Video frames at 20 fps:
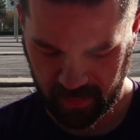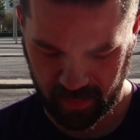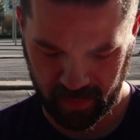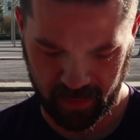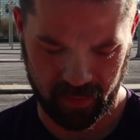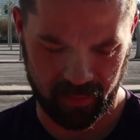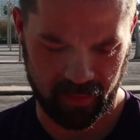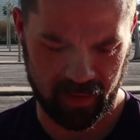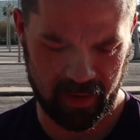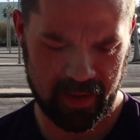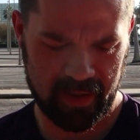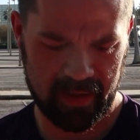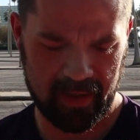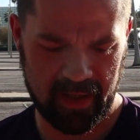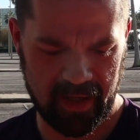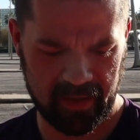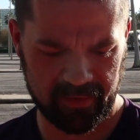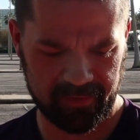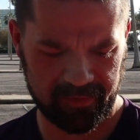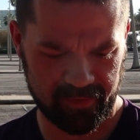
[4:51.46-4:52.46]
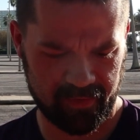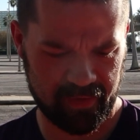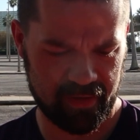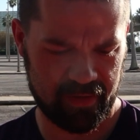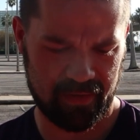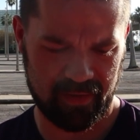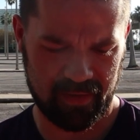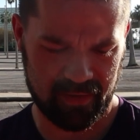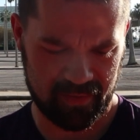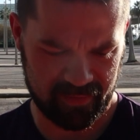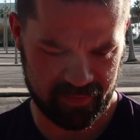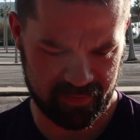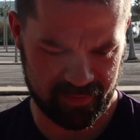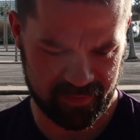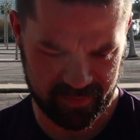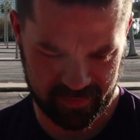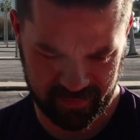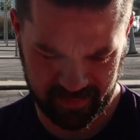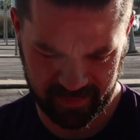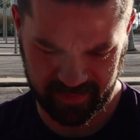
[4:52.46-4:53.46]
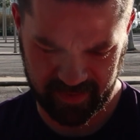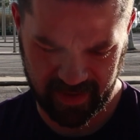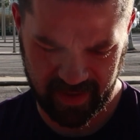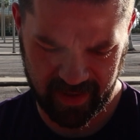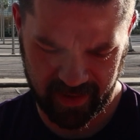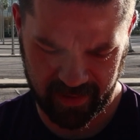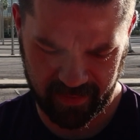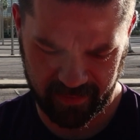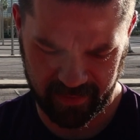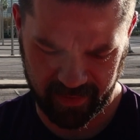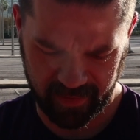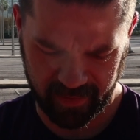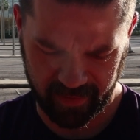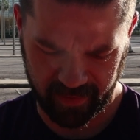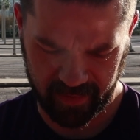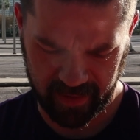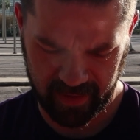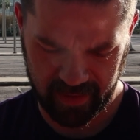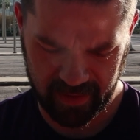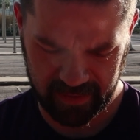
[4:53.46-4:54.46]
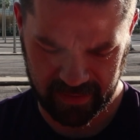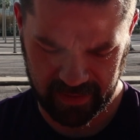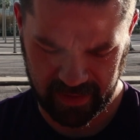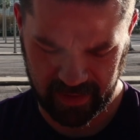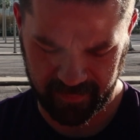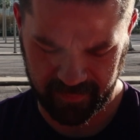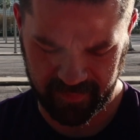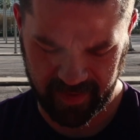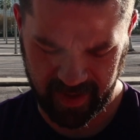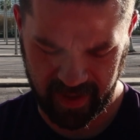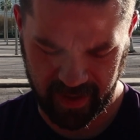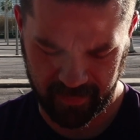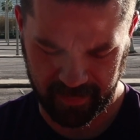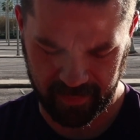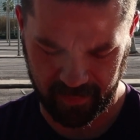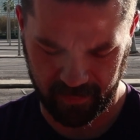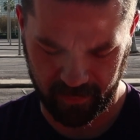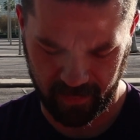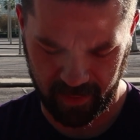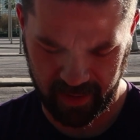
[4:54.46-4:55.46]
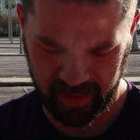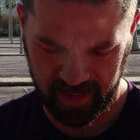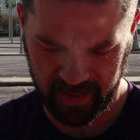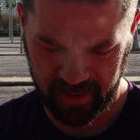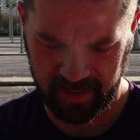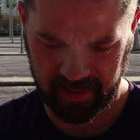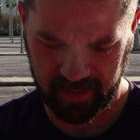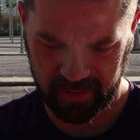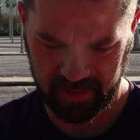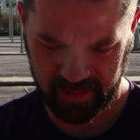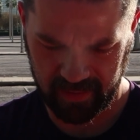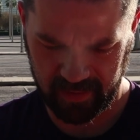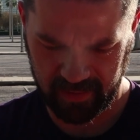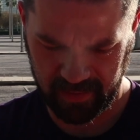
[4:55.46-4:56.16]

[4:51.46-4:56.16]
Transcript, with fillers: All right, excellent. Down, all right, keep tapping away.